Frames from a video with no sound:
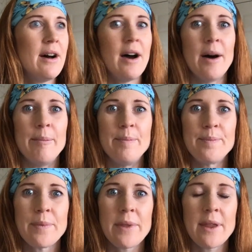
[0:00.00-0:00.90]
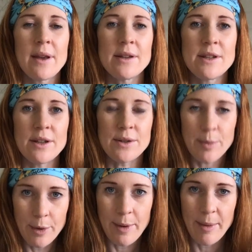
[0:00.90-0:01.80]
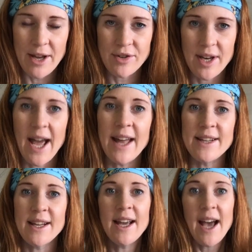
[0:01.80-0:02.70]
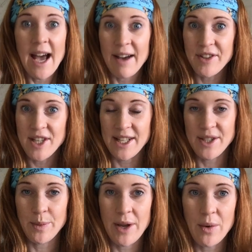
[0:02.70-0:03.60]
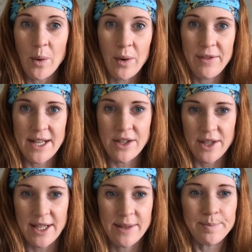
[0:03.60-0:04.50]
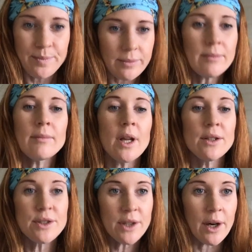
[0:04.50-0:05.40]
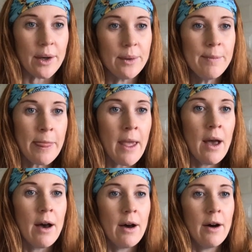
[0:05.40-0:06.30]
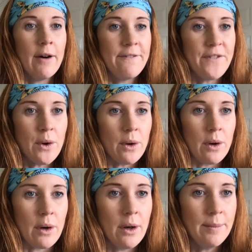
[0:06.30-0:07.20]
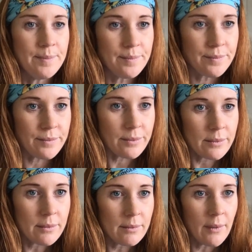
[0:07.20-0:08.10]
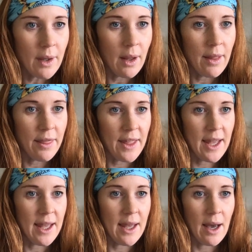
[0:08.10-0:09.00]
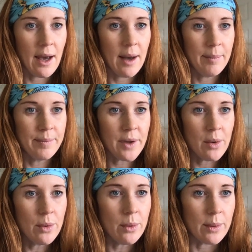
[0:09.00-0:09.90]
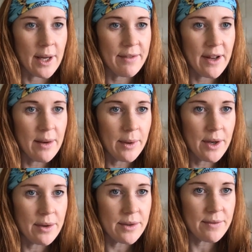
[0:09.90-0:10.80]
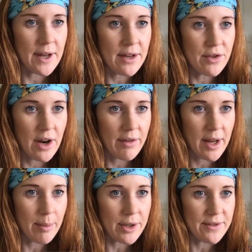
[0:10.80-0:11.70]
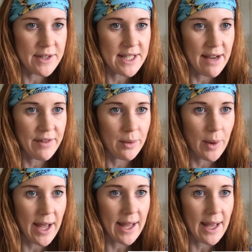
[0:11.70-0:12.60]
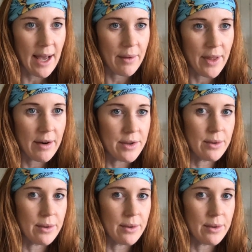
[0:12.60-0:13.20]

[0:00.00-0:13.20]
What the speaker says: to support me on Patreon and have the chance to win all of these goodies. So for... the if anyone knows of any trail running books for Devon Way out there at